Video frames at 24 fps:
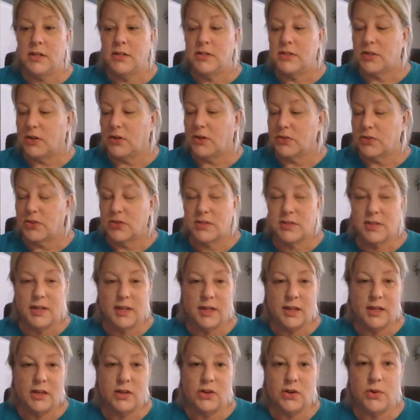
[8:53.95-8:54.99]
So just
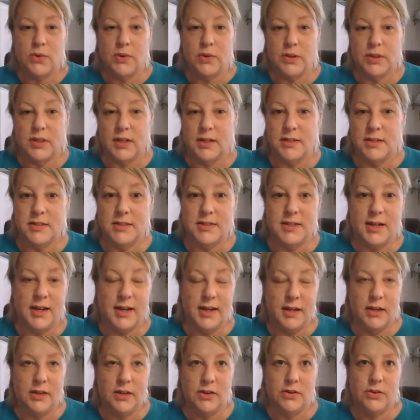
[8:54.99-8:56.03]
like you know, with a
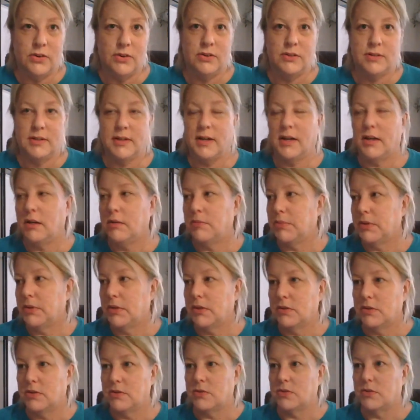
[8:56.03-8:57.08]
diet or diet
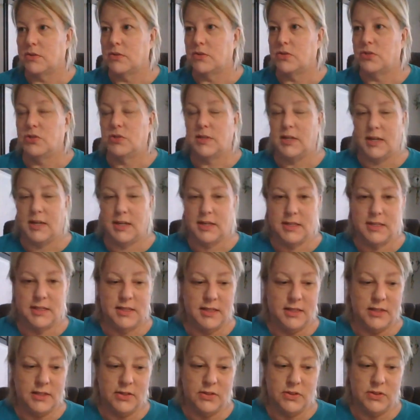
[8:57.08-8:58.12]
pills or shakes,
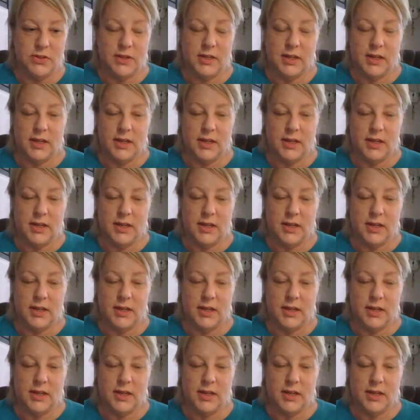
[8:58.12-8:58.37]
you know,